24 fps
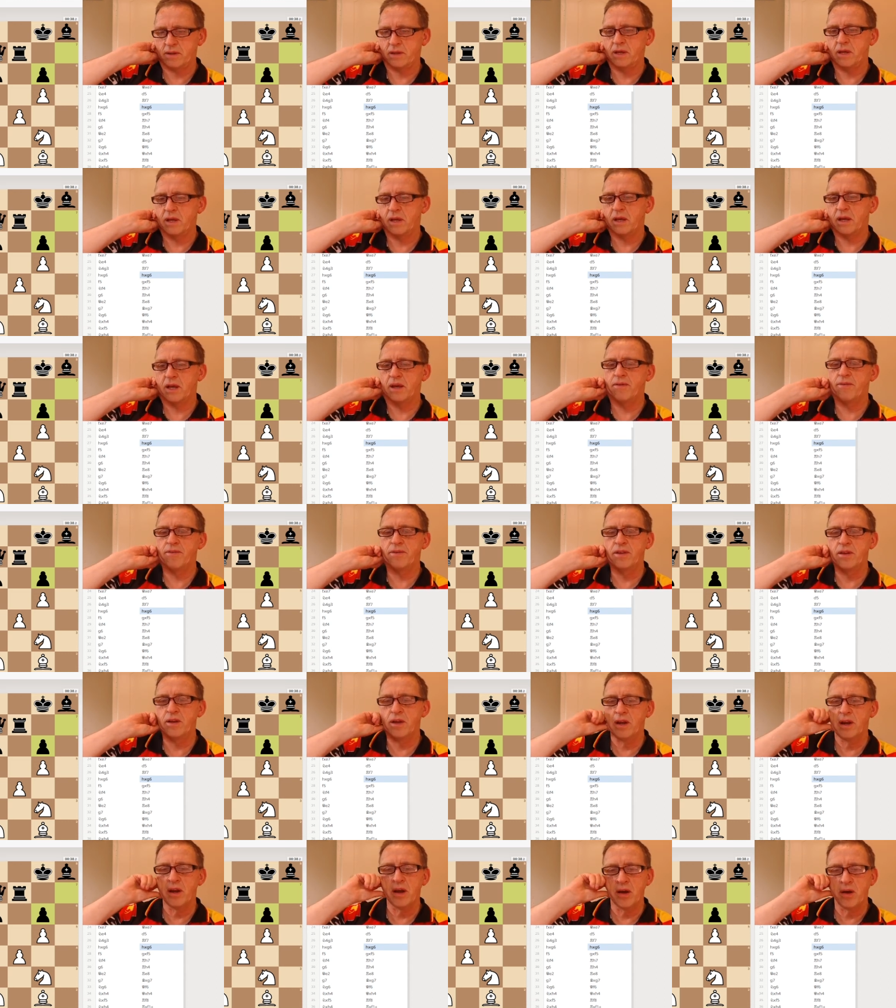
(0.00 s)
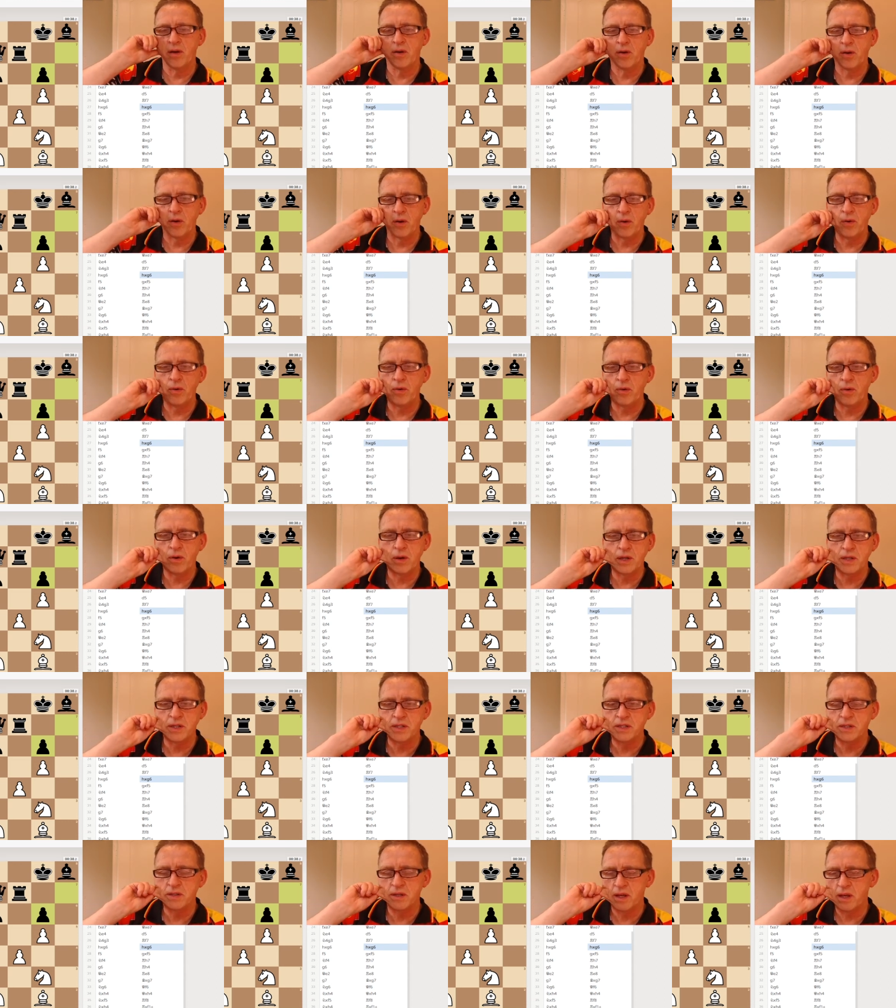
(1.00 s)
Given you know who
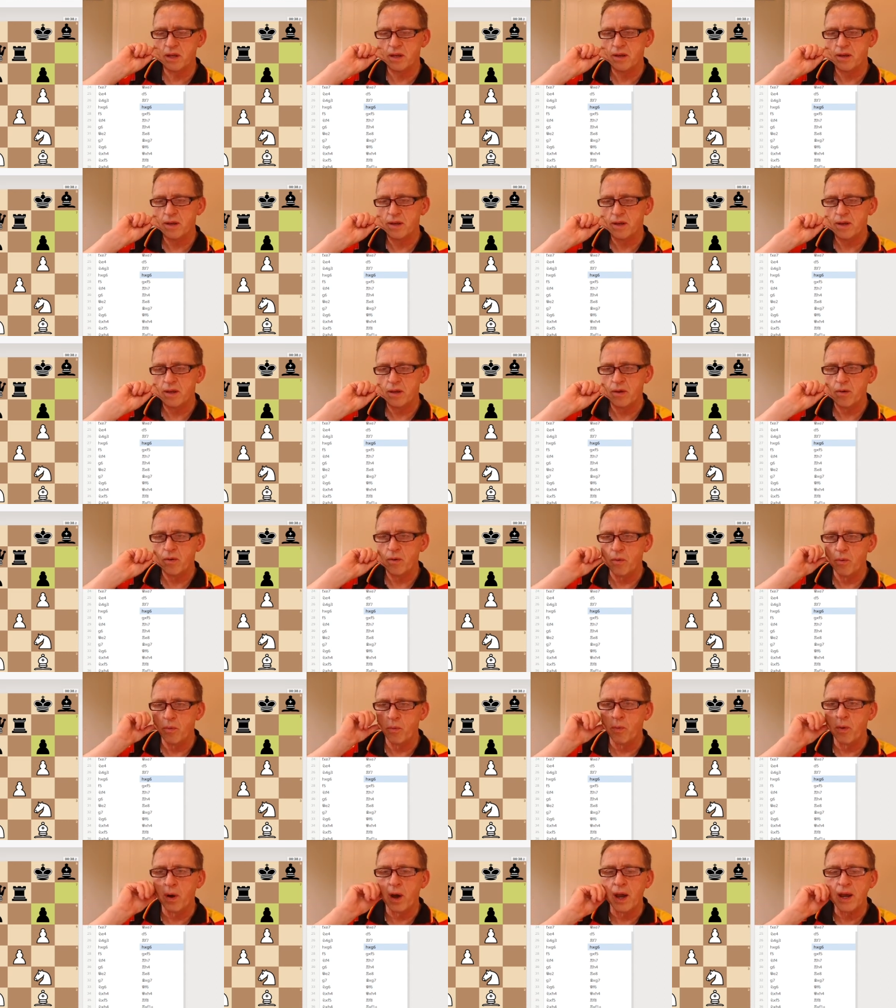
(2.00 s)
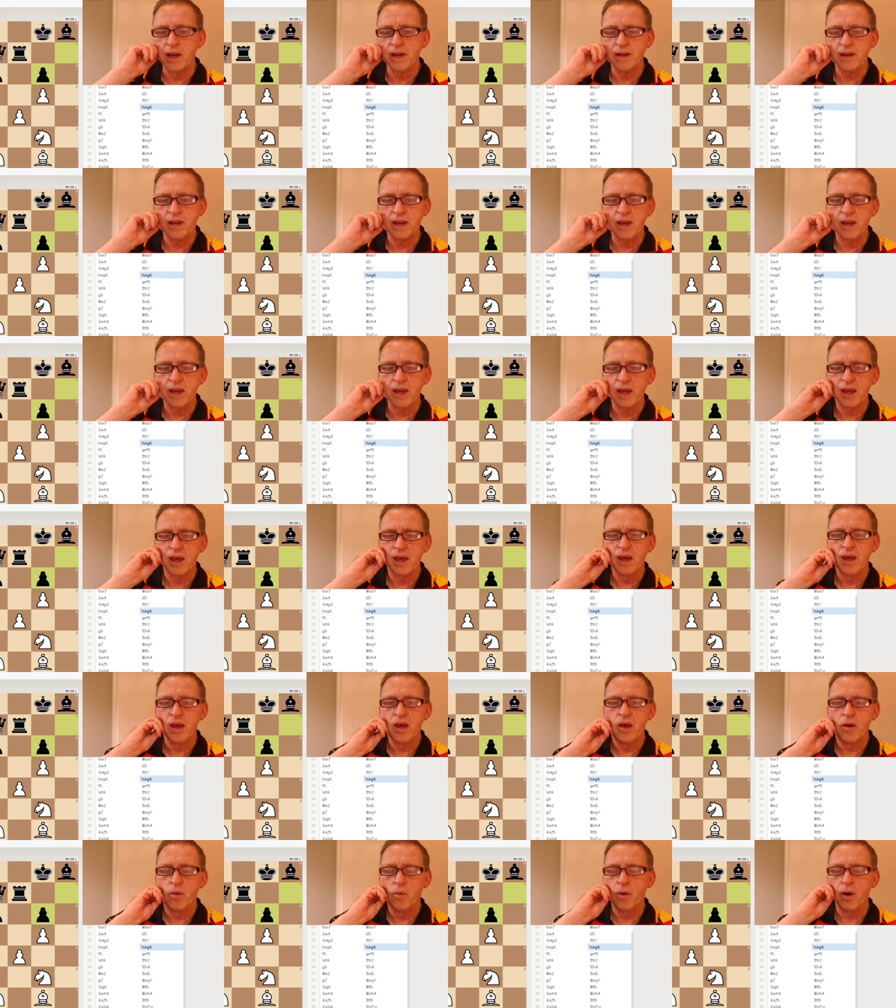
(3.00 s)
is white here,
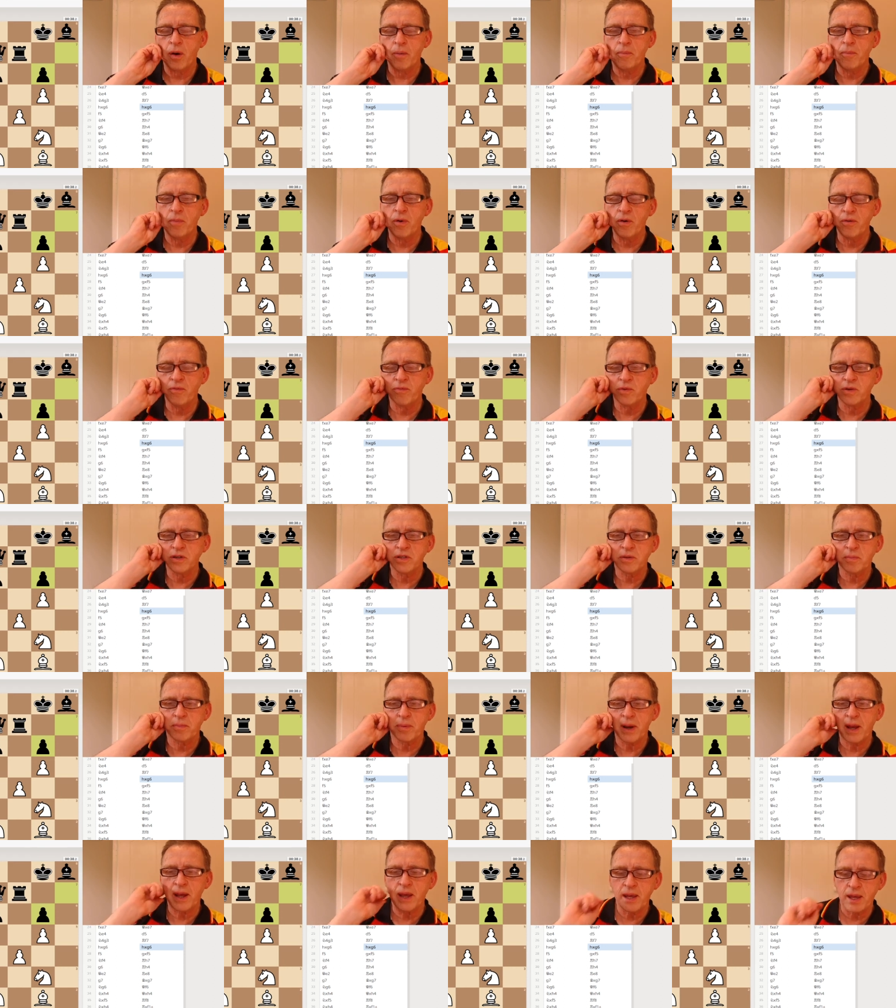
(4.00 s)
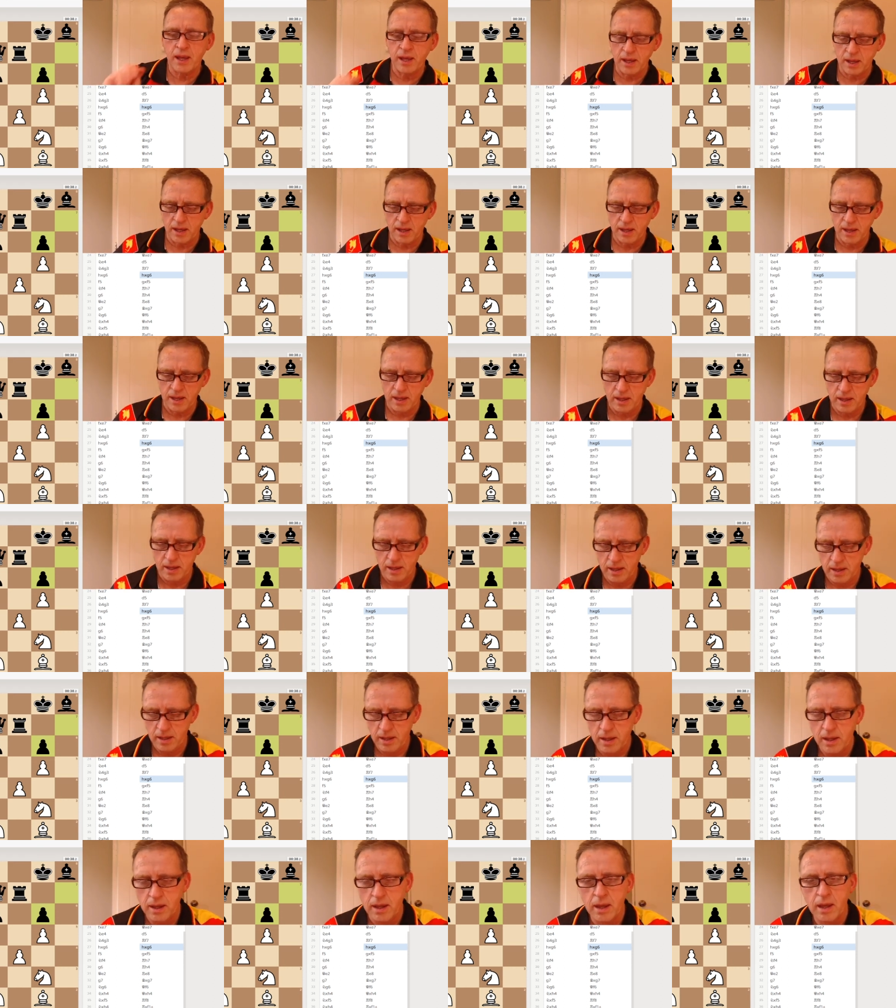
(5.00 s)
what move would you play here?
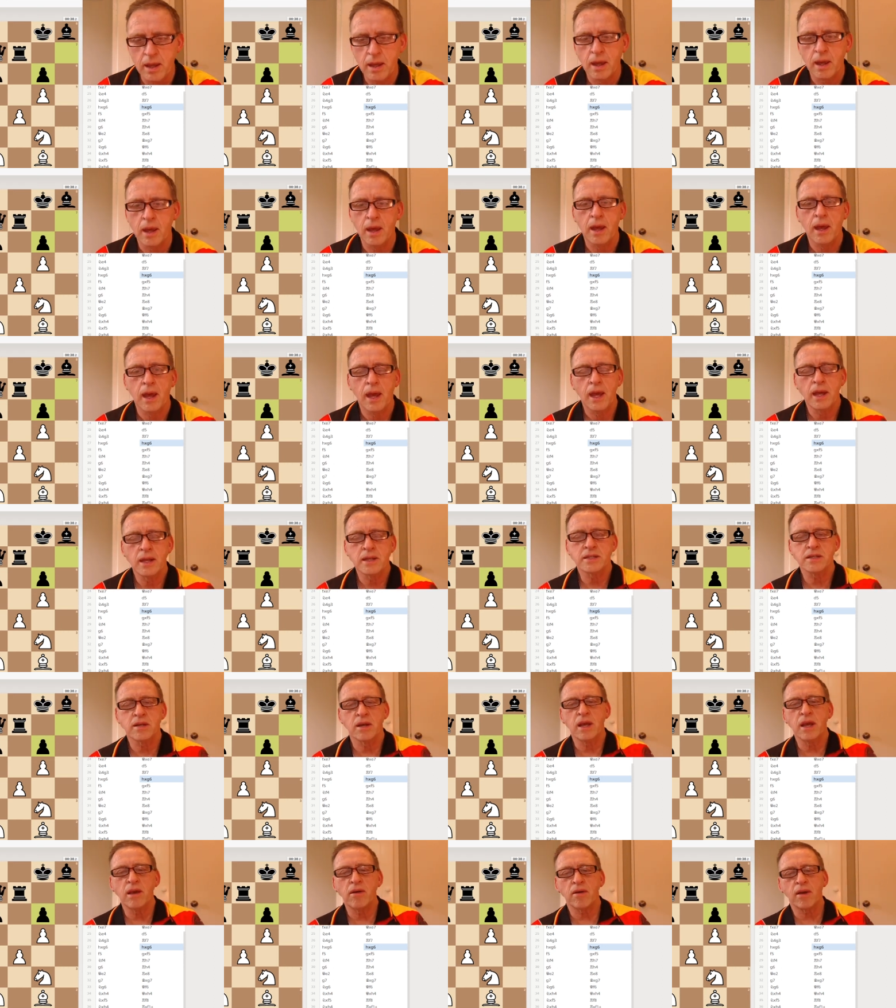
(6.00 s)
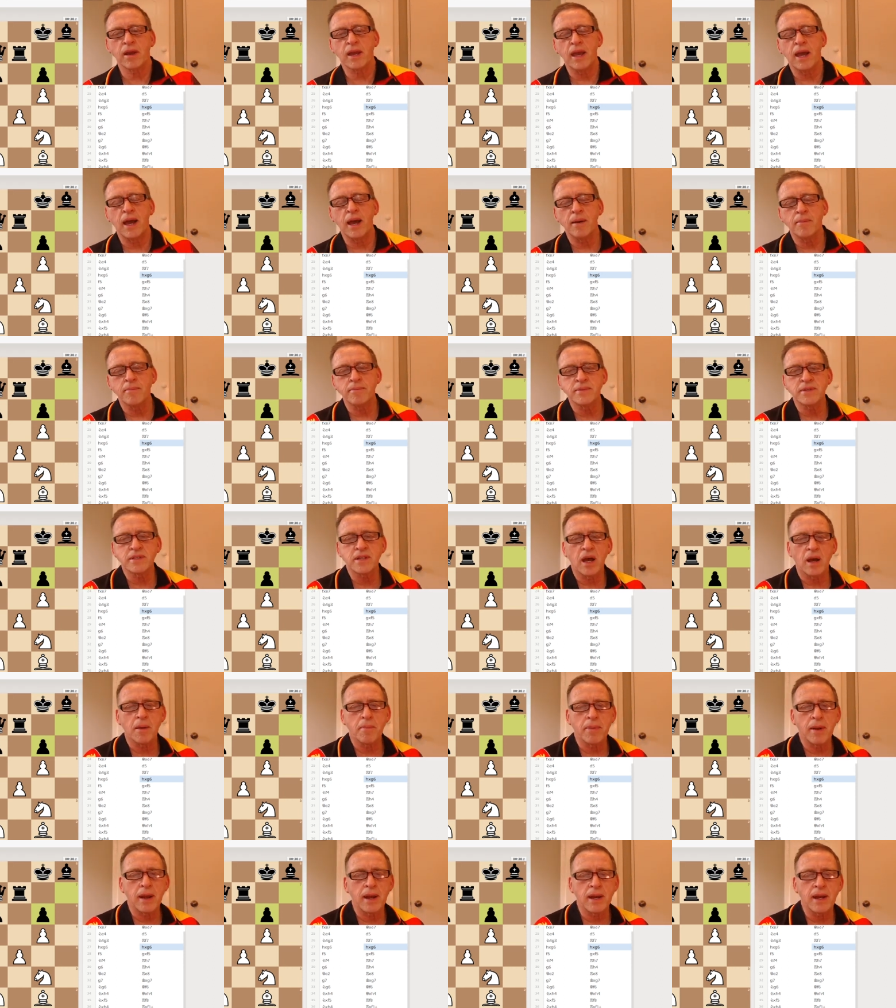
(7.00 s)
And so here it comes. I
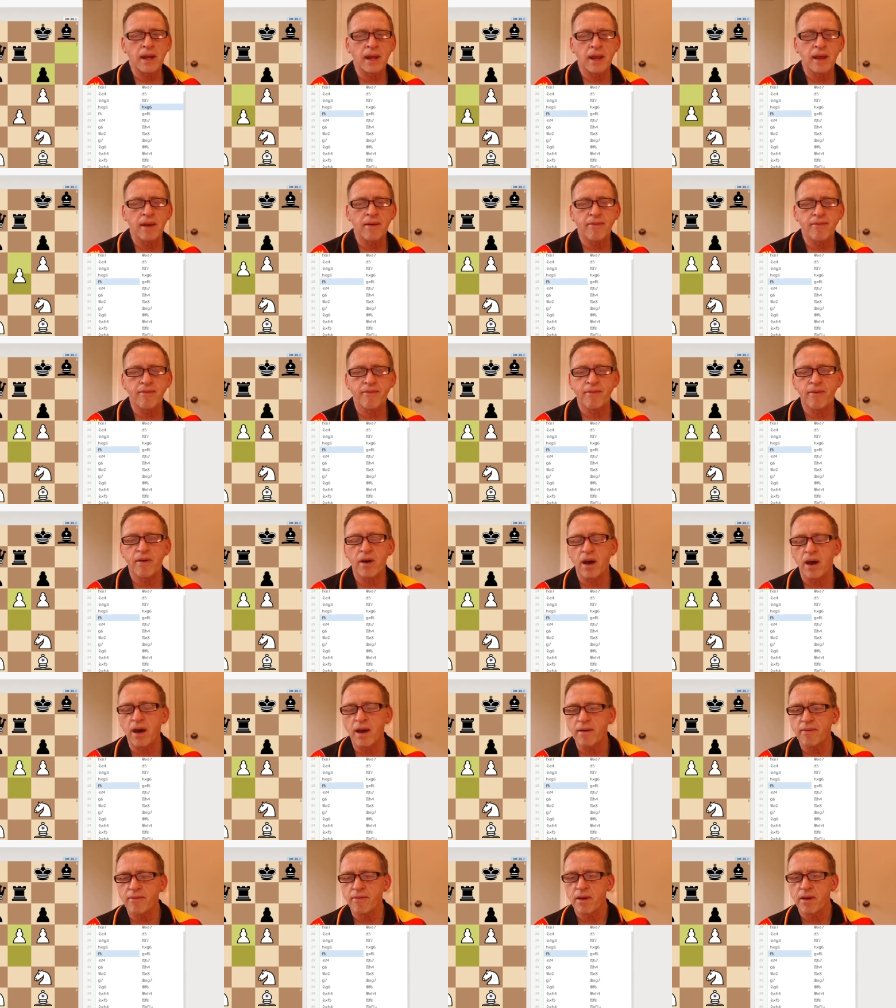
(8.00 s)
played f5.